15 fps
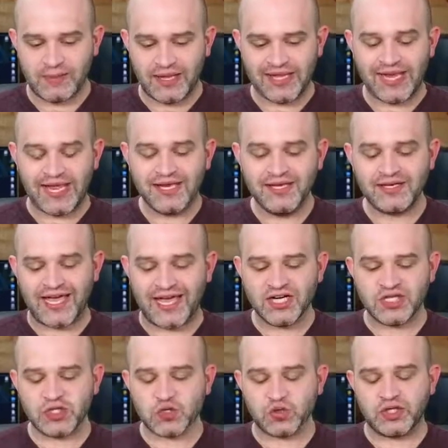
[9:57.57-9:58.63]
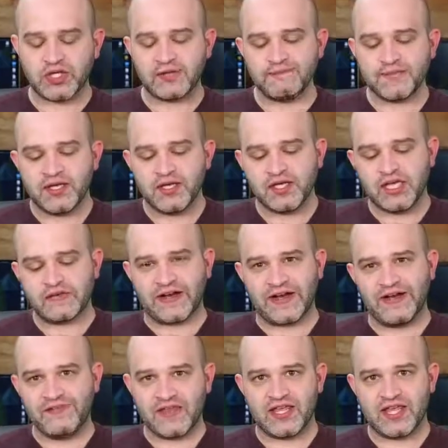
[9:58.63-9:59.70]
And actually, if I
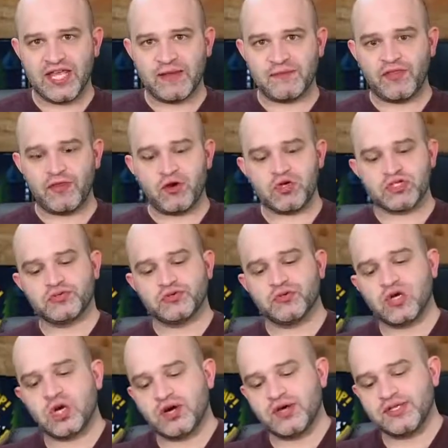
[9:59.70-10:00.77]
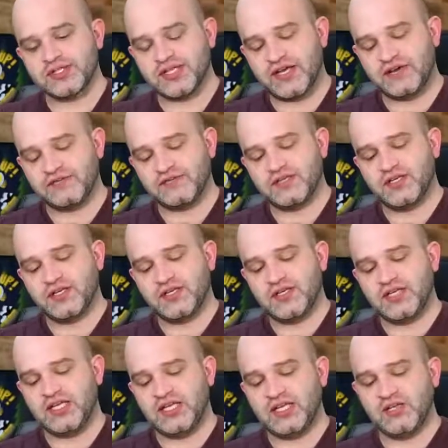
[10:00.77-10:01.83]
end the game and there are still cards left
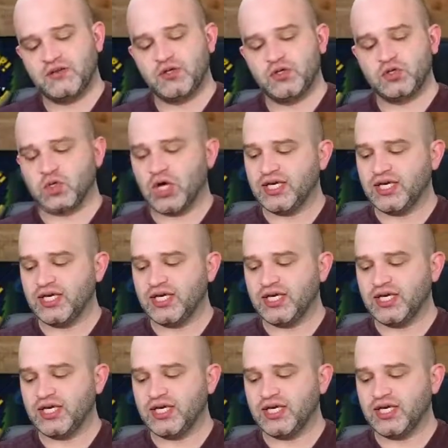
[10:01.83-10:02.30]
in the draw